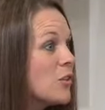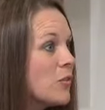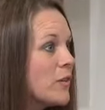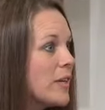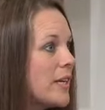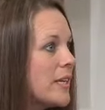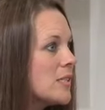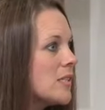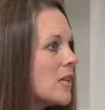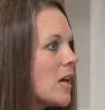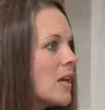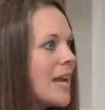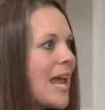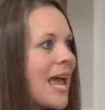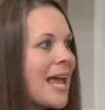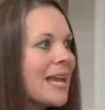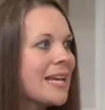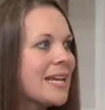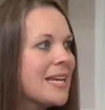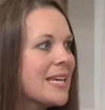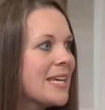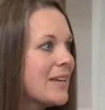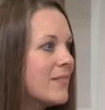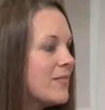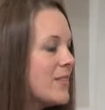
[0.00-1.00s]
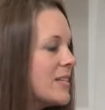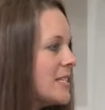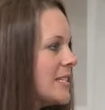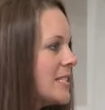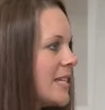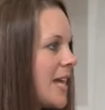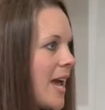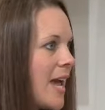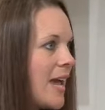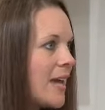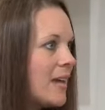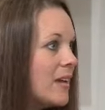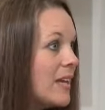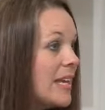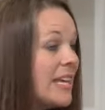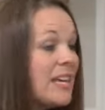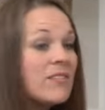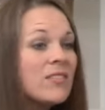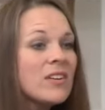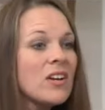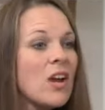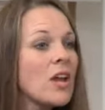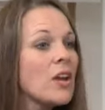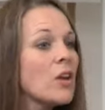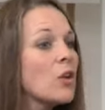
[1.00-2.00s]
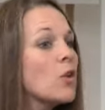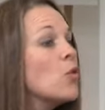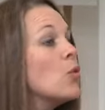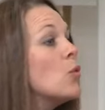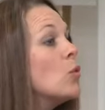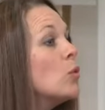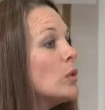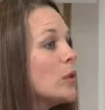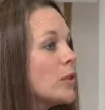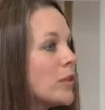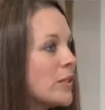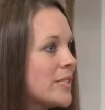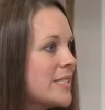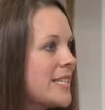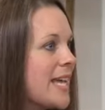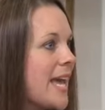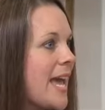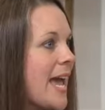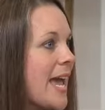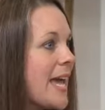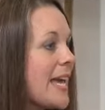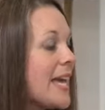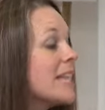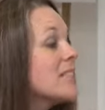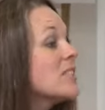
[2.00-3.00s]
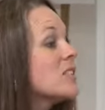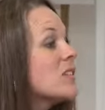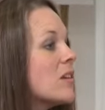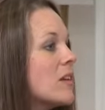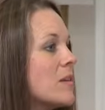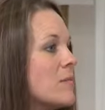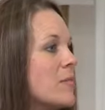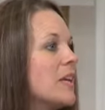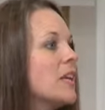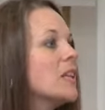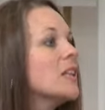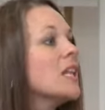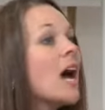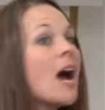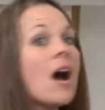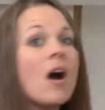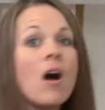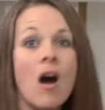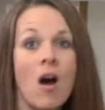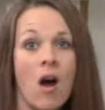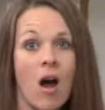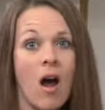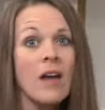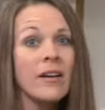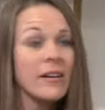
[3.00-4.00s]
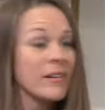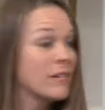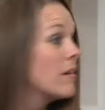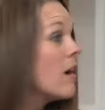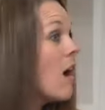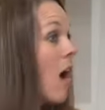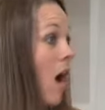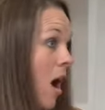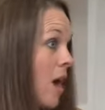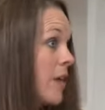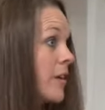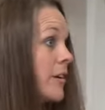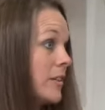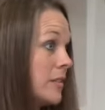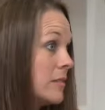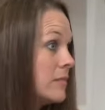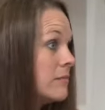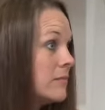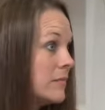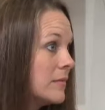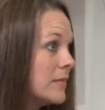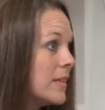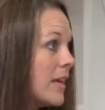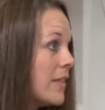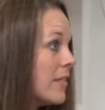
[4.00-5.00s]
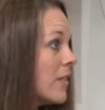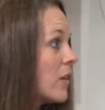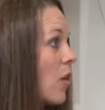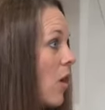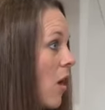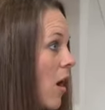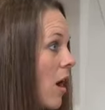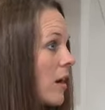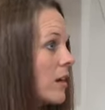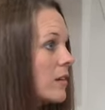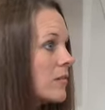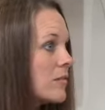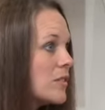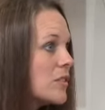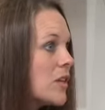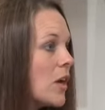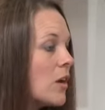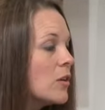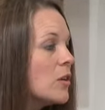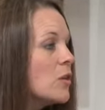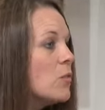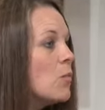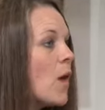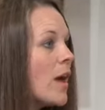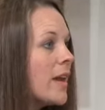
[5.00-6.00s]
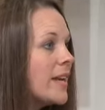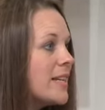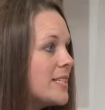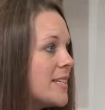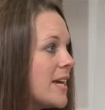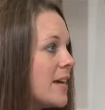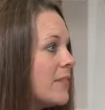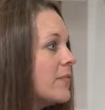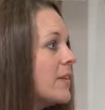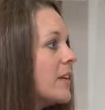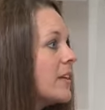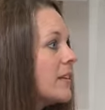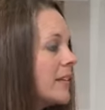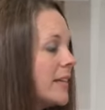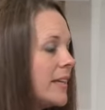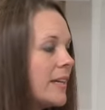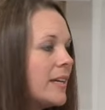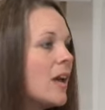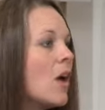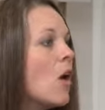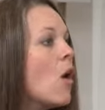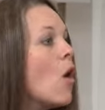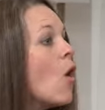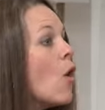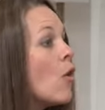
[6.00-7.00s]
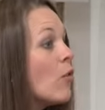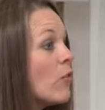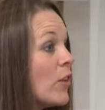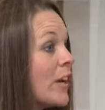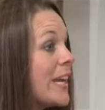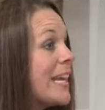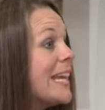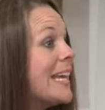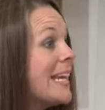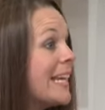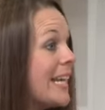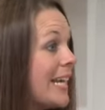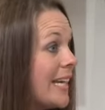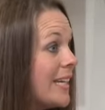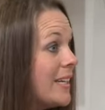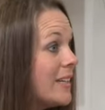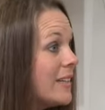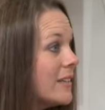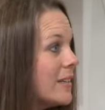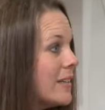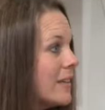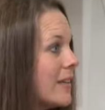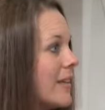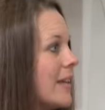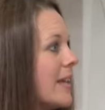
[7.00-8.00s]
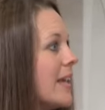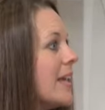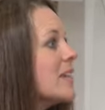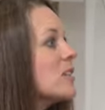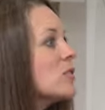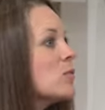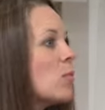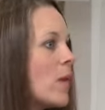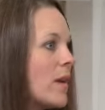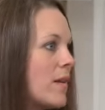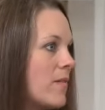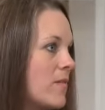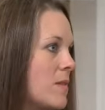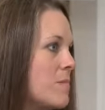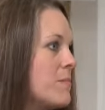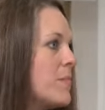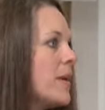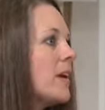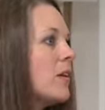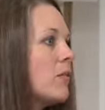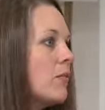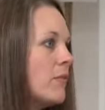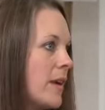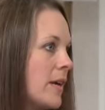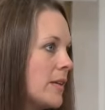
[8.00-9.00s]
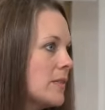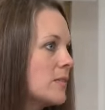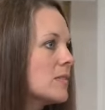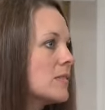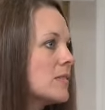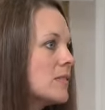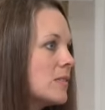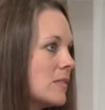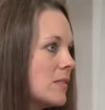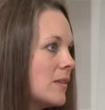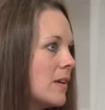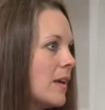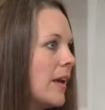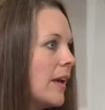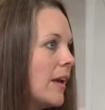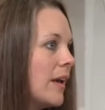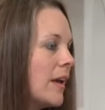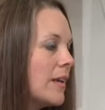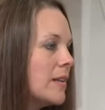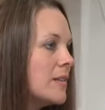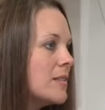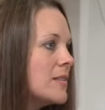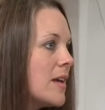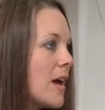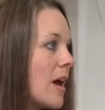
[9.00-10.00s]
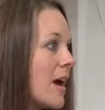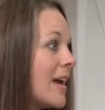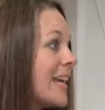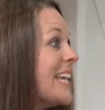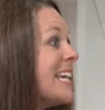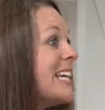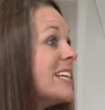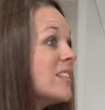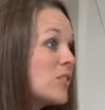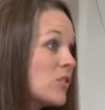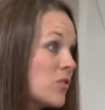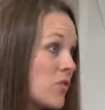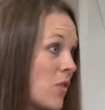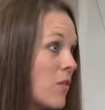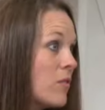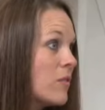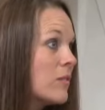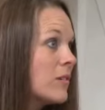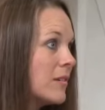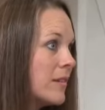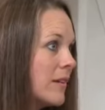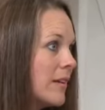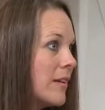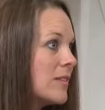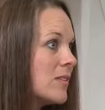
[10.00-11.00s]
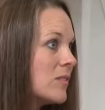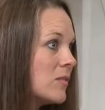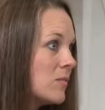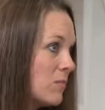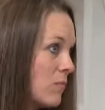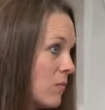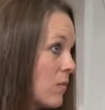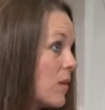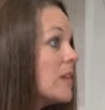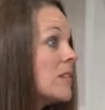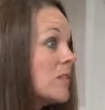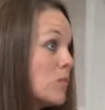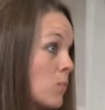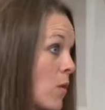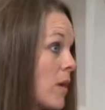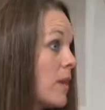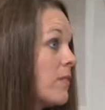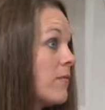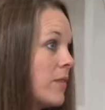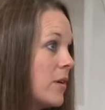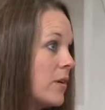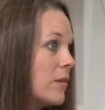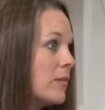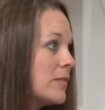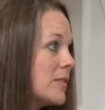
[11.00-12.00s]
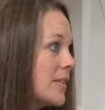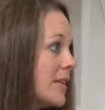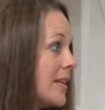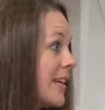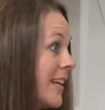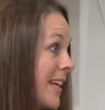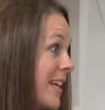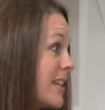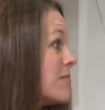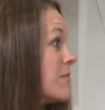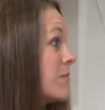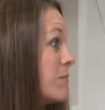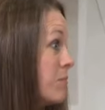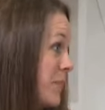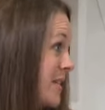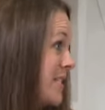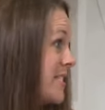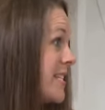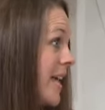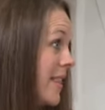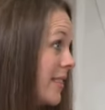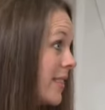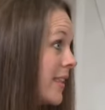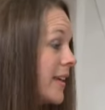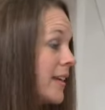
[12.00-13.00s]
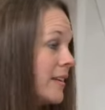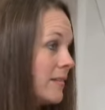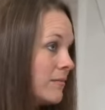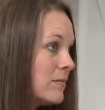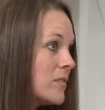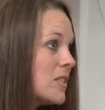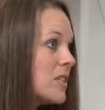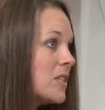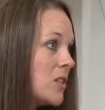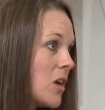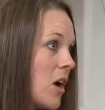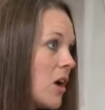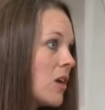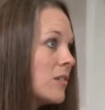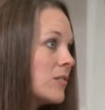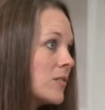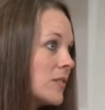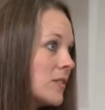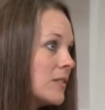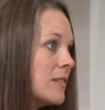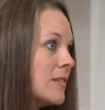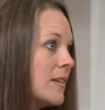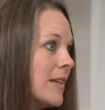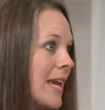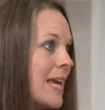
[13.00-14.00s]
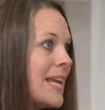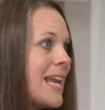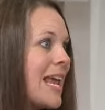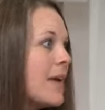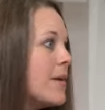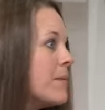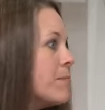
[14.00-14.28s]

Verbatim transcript: degrees on any given day. Even on a cooler day, it's going to be a lot hot, hotter in the car. Mm -hmm. So you want to definitely overheating is one of the big risks, and mm-hmm. uh, heat stroke is, is one of those, and it can be deadly to dogs. What are